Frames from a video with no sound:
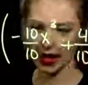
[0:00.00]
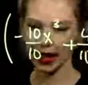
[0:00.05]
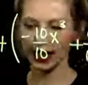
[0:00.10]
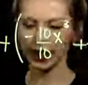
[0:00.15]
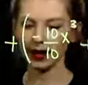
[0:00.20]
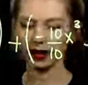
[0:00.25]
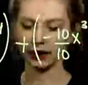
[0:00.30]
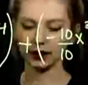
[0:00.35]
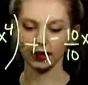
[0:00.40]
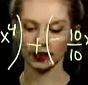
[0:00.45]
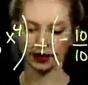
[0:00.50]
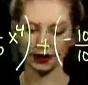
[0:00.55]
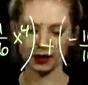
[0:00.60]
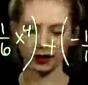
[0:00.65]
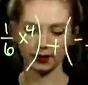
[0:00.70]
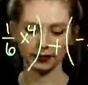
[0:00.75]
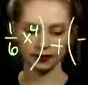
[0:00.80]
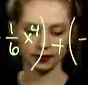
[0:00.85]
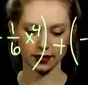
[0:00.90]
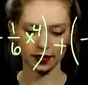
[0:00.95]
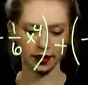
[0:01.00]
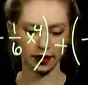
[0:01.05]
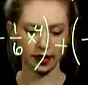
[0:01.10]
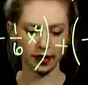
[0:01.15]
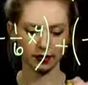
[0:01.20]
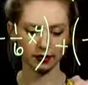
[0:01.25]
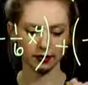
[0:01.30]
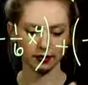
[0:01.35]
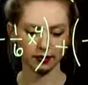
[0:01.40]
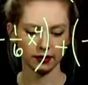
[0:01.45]
adding on to that?
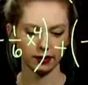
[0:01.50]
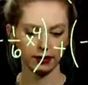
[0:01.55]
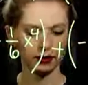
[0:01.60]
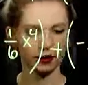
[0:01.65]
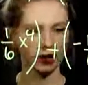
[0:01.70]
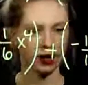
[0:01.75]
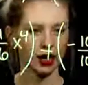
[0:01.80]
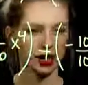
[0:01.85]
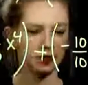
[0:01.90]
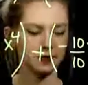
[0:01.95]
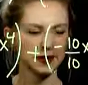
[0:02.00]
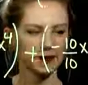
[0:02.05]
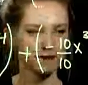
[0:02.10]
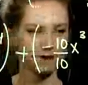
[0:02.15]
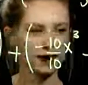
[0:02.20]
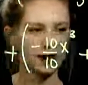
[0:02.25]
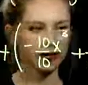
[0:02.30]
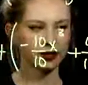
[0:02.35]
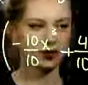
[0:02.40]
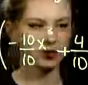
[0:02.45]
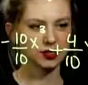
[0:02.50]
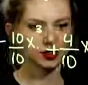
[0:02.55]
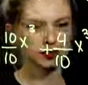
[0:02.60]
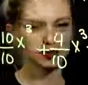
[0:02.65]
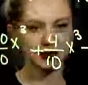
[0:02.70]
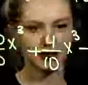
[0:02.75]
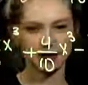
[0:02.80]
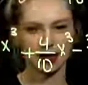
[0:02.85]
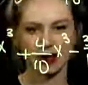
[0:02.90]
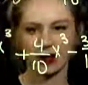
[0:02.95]
How many factors are we
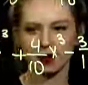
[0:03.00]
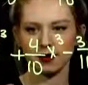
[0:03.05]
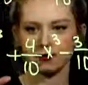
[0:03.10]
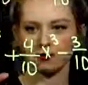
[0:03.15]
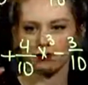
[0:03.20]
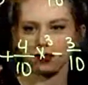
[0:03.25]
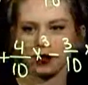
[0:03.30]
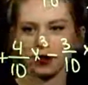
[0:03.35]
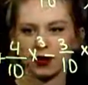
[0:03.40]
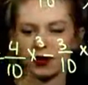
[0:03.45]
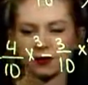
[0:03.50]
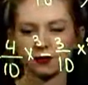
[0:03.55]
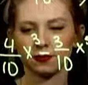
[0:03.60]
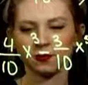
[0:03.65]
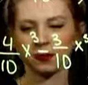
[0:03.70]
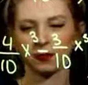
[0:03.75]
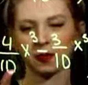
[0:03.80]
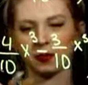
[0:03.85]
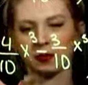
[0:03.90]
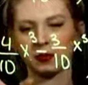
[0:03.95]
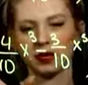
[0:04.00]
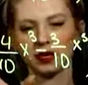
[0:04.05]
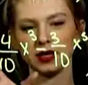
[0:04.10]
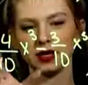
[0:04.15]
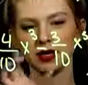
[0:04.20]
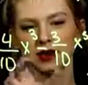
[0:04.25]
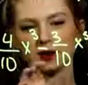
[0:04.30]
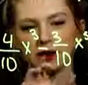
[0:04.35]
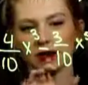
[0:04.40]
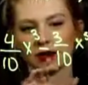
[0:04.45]
going to have from
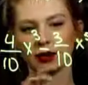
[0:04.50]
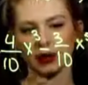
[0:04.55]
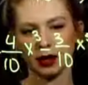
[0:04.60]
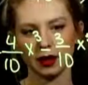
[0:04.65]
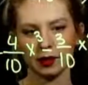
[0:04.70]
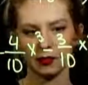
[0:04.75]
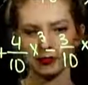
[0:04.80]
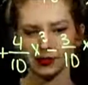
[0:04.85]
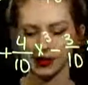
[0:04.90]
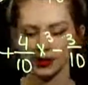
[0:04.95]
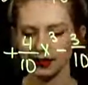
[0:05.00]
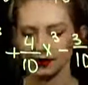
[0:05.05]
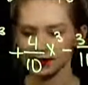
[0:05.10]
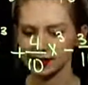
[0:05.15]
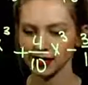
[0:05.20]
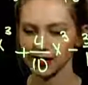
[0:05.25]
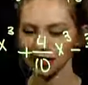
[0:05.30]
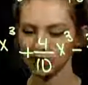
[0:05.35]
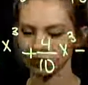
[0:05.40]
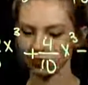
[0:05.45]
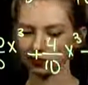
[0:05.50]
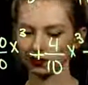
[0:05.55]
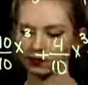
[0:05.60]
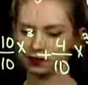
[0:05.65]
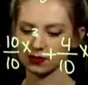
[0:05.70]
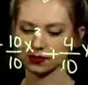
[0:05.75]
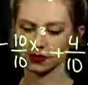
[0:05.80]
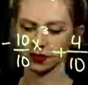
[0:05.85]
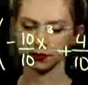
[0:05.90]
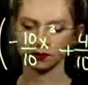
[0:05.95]
here? How many
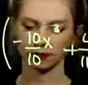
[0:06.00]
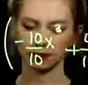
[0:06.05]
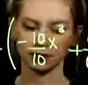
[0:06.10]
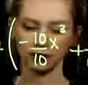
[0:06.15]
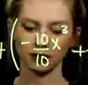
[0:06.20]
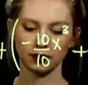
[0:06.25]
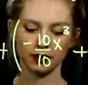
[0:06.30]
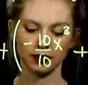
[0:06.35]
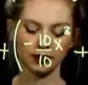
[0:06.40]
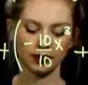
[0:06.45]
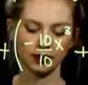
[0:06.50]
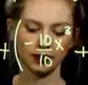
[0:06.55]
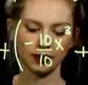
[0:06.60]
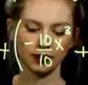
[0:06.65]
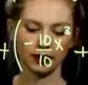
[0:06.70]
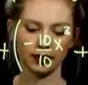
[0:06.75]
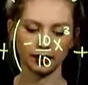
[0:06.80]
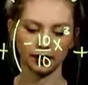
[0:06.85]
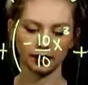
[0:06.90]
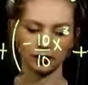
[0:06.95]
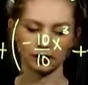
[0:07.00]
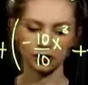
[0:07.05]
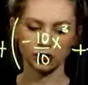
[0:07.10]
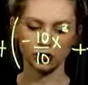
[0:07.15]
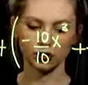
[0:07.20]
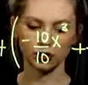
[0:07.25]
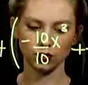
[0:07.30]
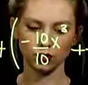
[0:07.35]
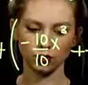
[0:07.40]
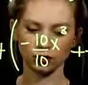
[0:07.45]
tenths? x
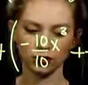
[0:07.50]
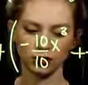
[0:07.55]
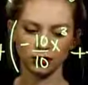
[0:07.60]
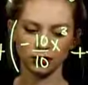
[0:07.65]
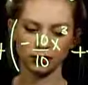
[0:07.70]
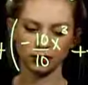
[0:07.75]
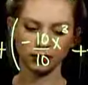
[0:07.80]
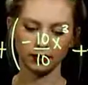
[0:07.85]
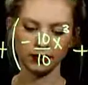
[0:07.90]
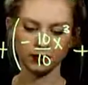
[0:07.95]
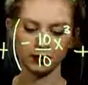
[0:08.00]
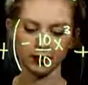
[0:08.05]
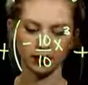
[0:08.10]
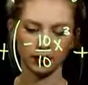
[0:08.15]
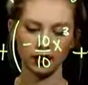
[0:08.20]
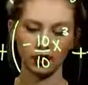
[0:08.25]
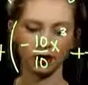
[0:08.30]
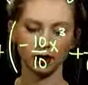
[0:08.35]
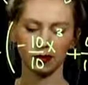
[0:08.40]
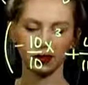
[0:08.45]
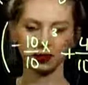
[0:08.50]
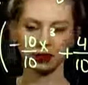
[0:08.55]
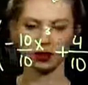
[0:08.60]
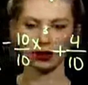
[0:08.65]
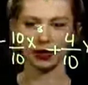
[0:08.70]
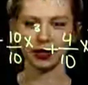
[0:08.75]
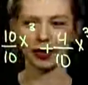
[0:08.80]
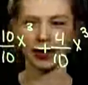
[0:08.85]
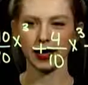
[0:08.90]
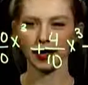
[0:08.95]
cubed. How many are we
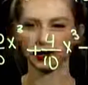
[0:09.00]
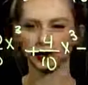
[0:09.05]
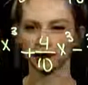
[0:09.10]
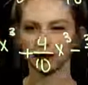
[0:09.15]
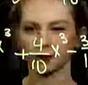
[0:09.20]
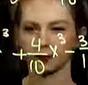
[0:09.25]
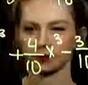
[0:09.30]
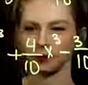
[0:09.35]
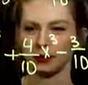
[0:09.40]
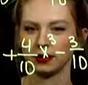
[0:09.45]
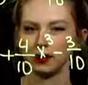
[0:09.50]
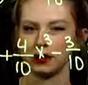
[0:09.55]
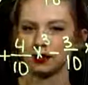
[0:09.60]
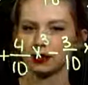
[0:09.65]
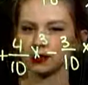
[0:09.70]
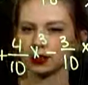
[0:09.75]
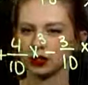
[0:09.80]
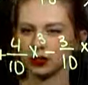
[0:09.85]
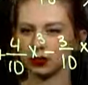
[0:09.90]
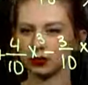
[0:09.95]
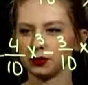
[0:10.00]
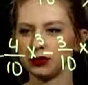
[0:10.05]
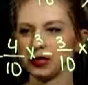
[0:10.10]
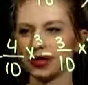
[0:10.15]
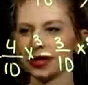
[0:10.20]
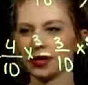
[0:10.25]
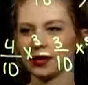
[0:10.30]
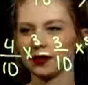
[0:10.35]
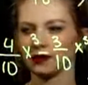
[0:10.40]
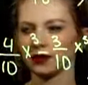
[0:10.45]
looking at? So
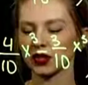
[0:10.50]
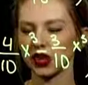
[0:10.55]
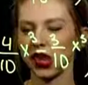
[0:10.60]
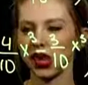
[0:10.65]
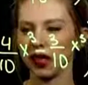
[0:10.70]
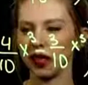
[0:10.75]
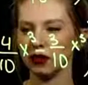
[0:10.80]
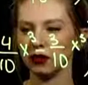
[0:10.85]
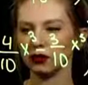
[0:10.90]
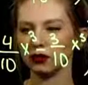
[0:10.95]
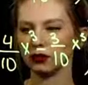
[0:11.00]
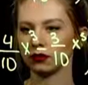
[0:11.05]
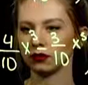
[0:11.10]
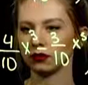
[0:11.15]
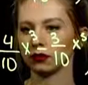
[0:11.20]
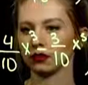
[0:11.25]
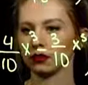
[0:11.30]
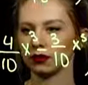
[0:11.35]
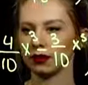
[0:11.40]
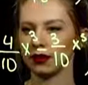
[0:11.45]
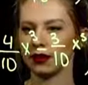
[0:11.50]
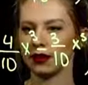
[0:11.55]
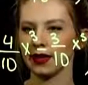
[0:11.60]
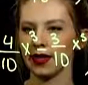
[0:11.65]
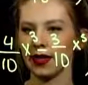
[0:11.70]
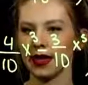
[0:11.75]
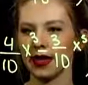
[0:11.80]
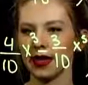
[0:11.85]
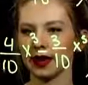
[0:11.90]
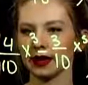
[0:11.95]
negative 10,
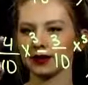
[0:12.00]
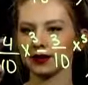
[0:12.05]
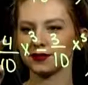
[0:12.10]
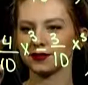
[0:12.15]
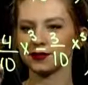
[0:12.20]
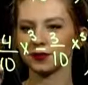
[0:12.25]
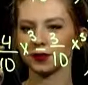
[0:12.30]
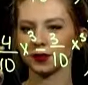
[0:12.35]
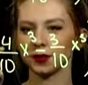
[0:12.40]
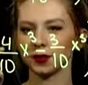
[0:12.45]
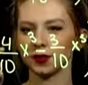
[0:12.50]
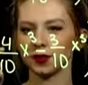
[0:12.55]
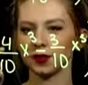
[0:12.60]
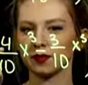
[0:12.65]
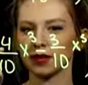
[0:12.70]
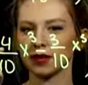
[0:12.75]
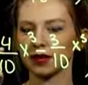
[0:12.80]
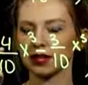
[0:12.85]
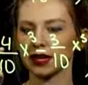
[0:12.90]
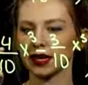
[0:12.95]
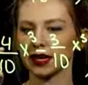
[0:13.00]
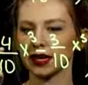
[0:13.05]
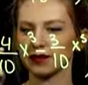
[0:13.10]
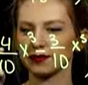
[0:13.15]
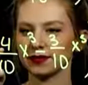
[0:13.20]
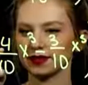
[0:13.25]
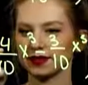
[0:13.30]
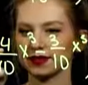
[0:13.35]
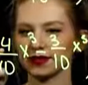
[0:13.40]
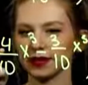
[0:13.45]
adding 4 will give me negative
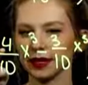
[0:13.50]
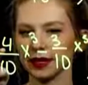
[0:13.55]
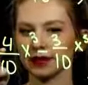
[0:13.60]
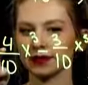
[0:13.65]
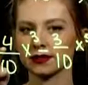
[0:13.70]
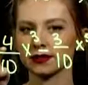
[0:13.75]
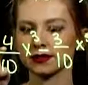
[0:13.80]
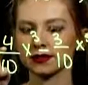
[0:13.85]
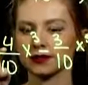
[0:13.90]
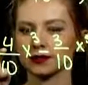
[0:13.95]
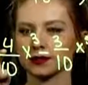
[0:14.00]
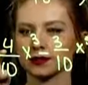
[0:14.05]
6.